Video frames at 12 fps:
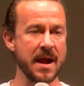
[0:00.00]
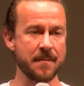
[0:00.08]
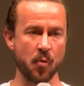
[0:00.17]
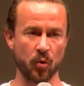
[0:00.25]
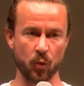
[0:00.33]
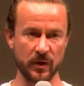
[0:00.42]

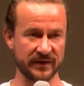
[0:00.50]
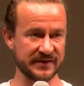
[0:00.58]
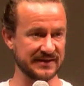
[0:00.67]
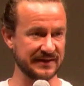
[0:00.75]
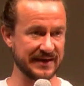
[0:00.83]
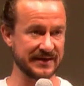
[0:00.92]
more willing to
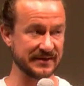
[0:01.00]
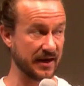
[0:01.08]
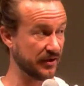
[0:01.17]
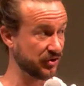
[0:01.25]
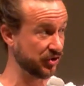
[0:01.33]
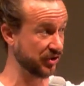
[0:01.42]
get in
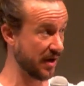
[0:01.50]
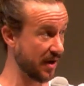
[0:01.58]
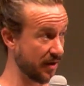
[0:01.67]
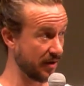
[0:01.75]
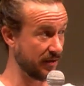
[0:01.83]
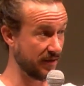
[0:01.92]
touch
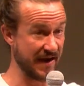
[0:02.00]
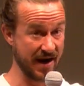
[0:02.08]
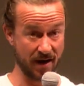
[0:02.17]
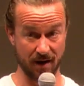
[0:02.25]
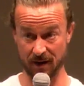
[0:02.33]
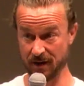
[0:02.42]
there.